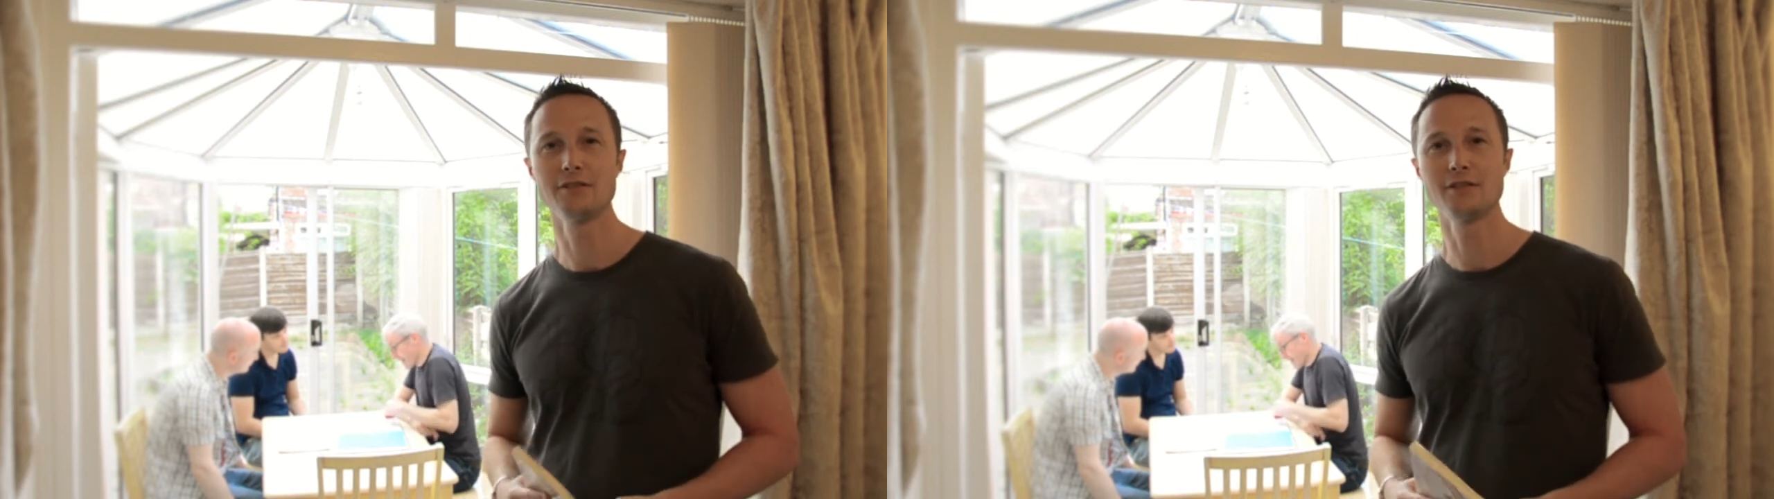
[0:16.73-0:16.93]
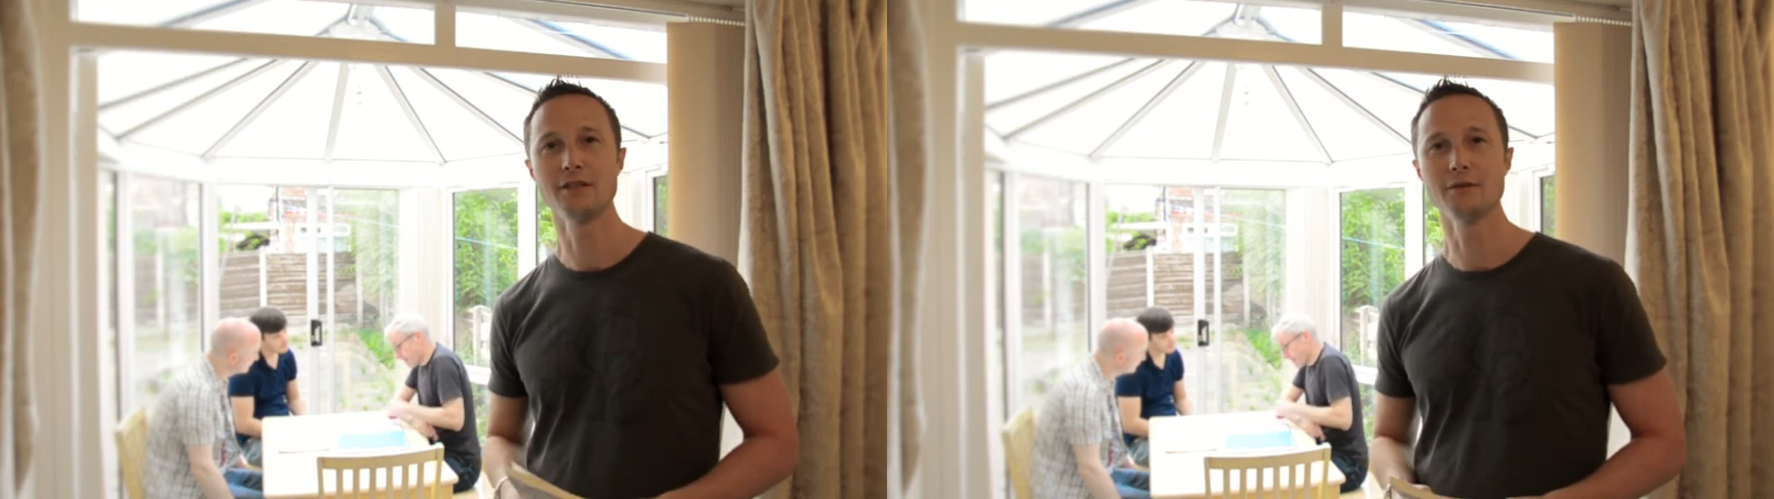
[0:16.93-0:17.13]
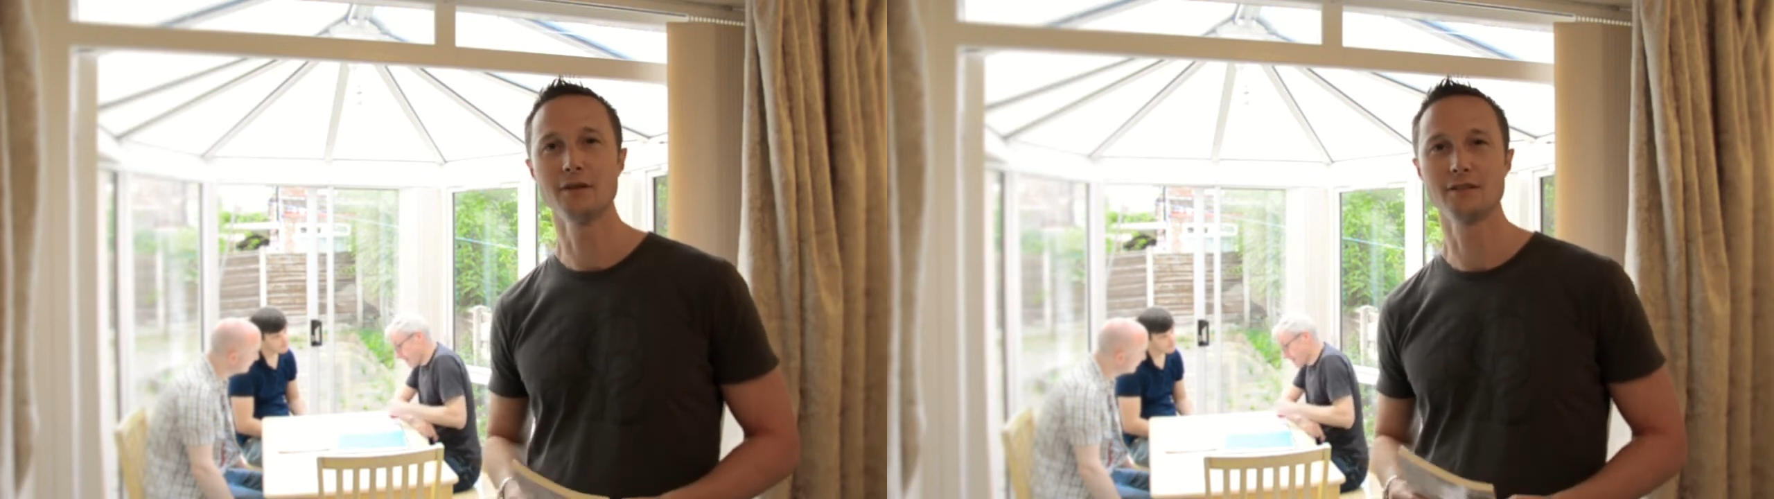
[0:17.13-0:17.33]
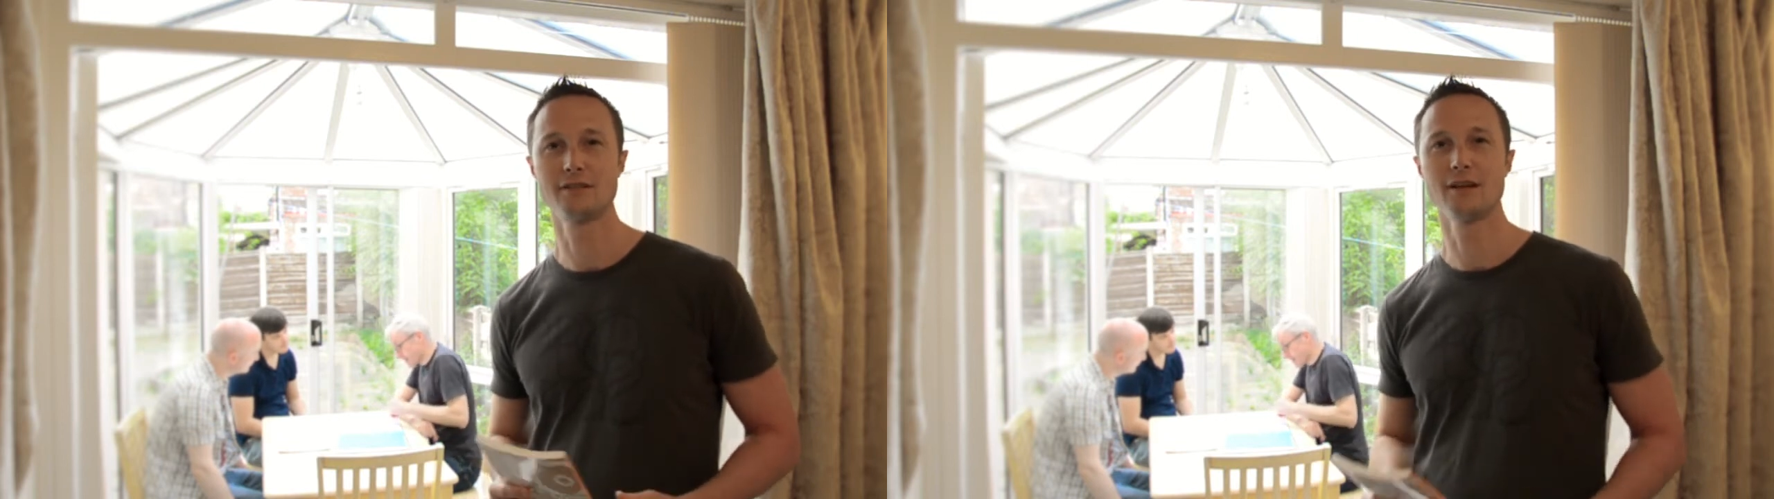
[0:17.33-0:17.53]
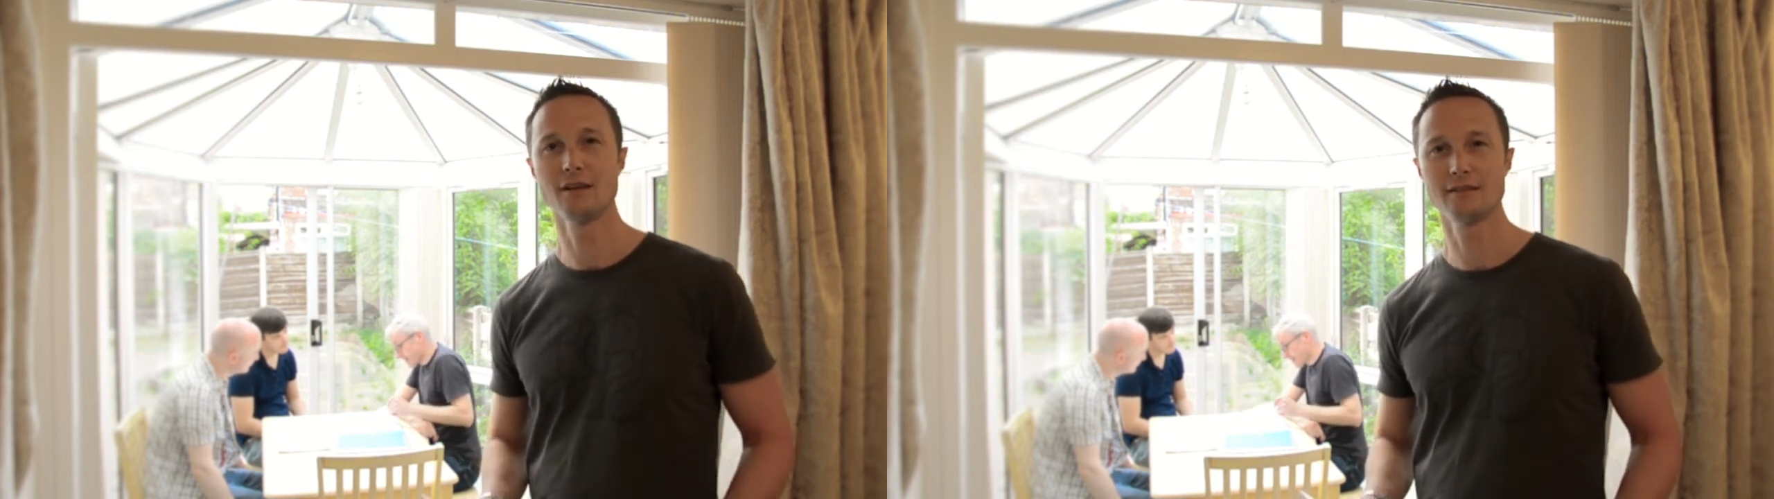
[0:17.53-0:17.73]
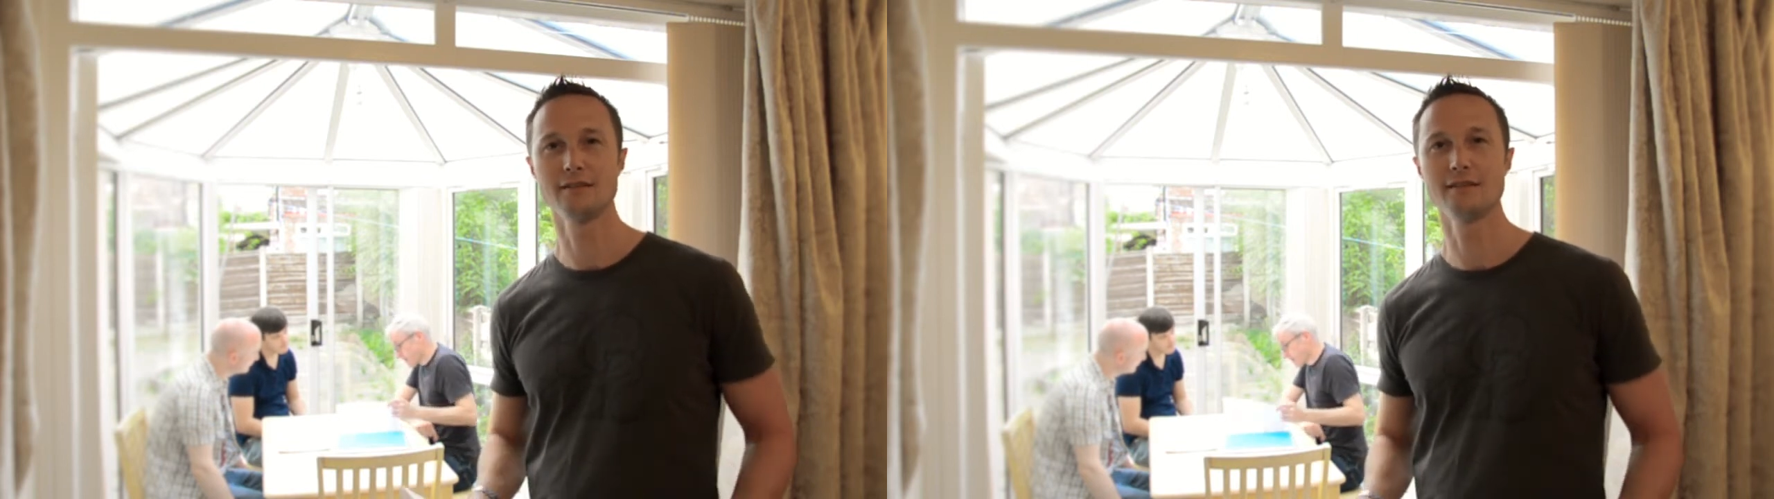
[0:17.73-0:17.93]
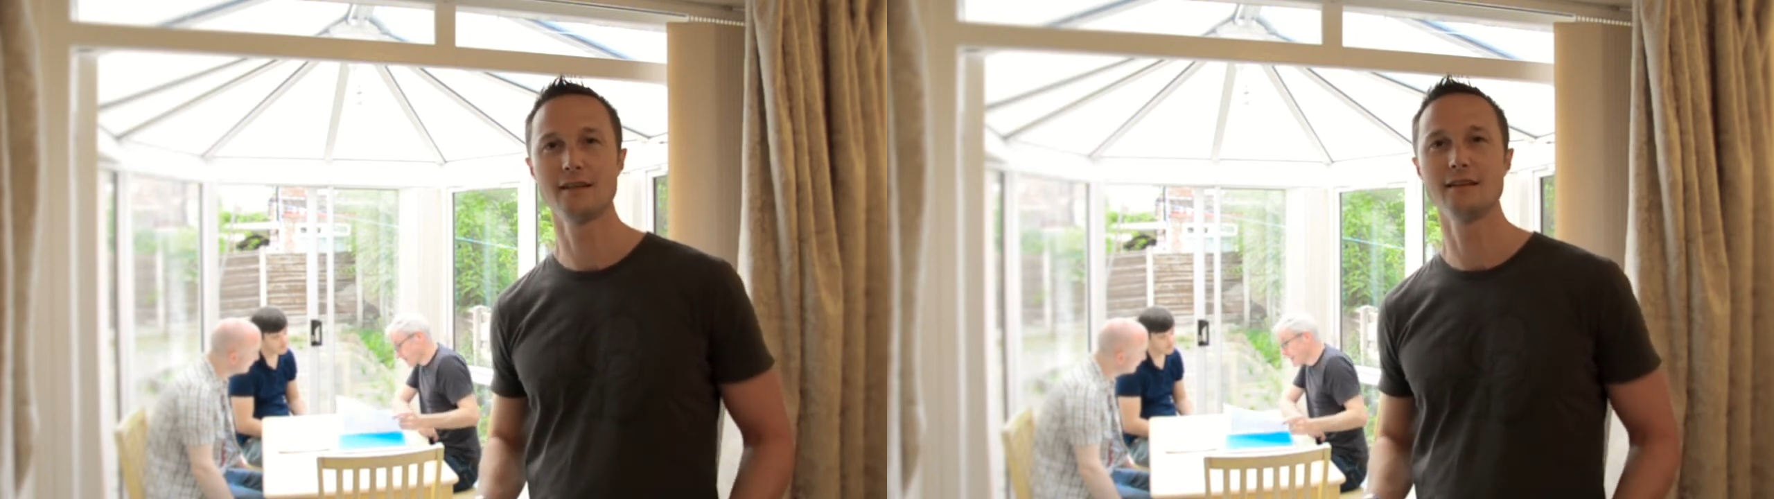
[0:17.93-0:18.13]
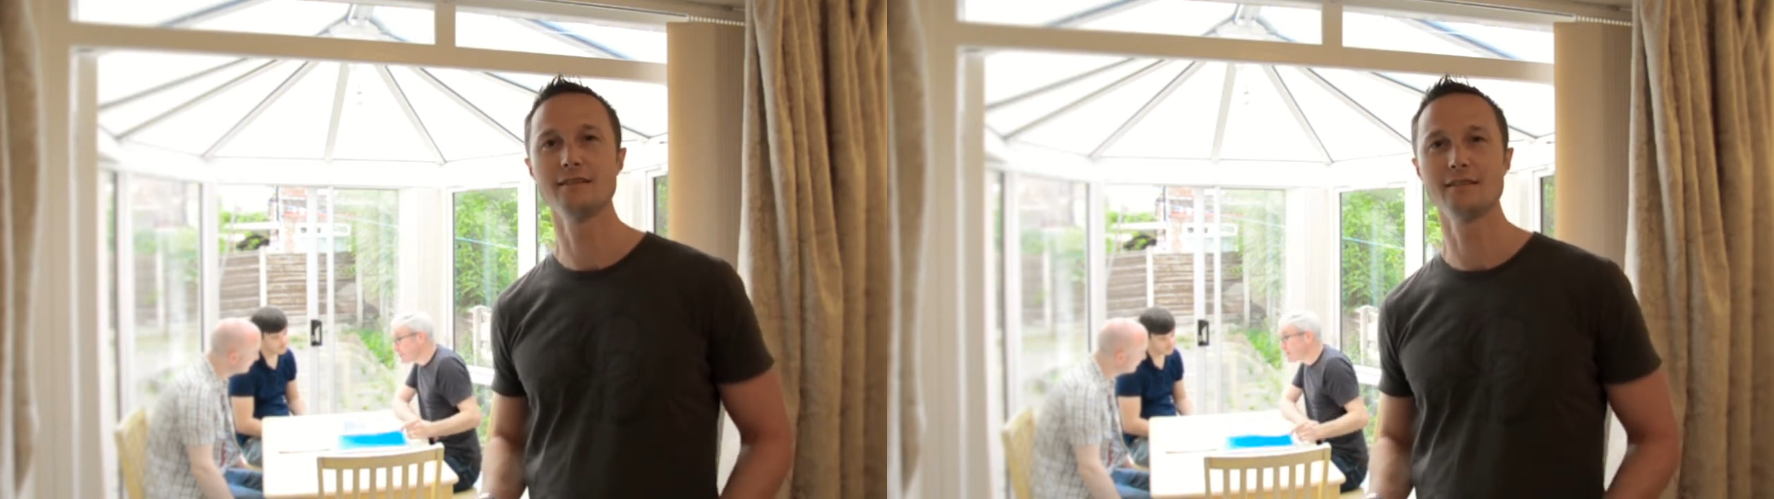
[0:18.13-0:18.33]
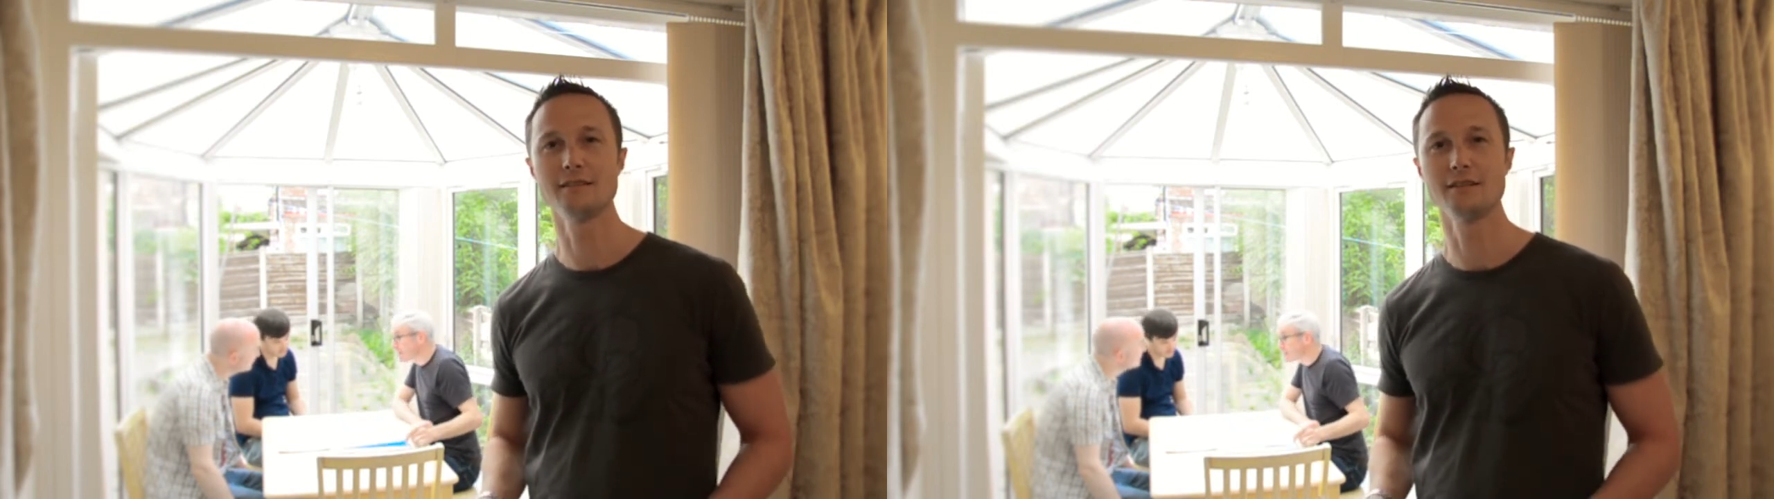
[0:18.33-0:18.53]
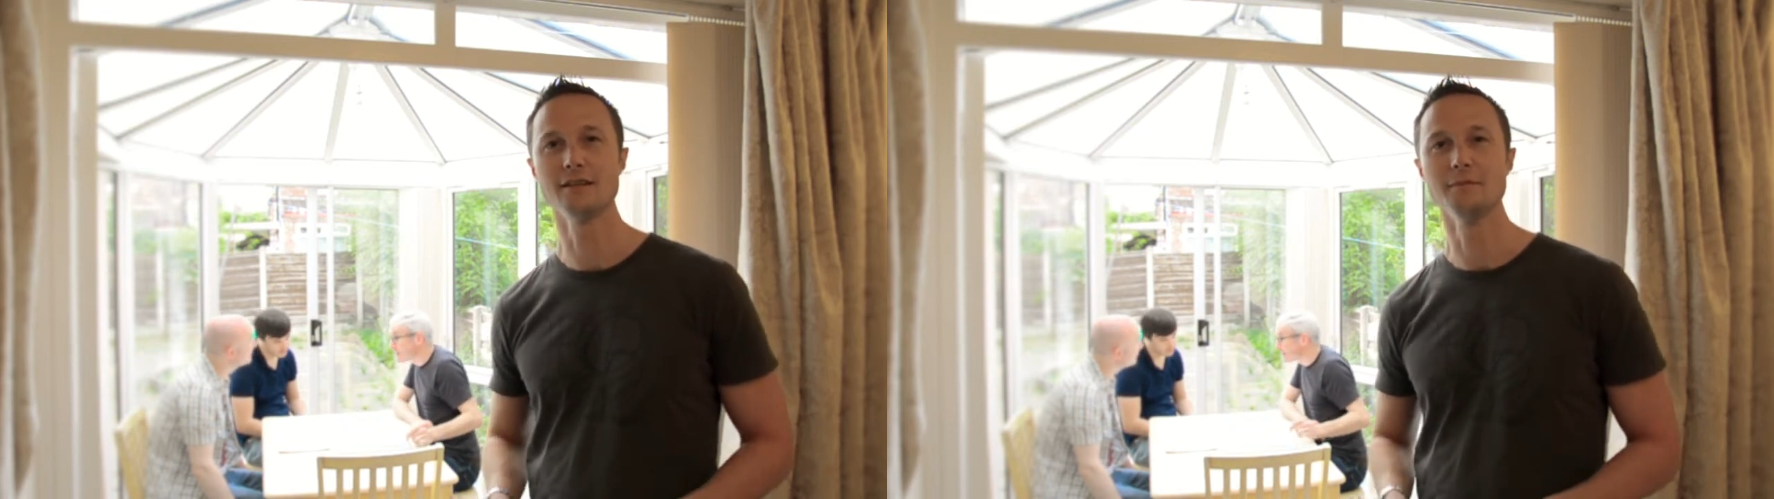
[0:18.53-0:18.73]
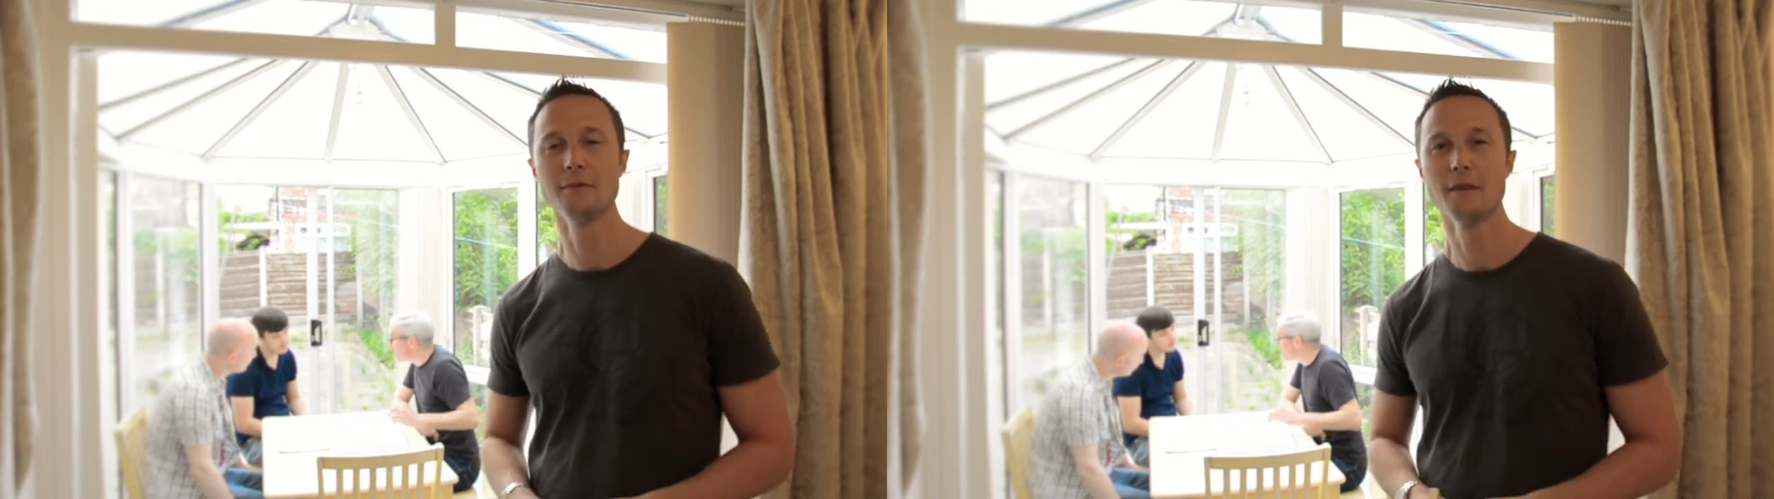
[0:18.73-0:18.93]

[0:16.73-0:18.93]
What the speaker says: to starting the tenancy term.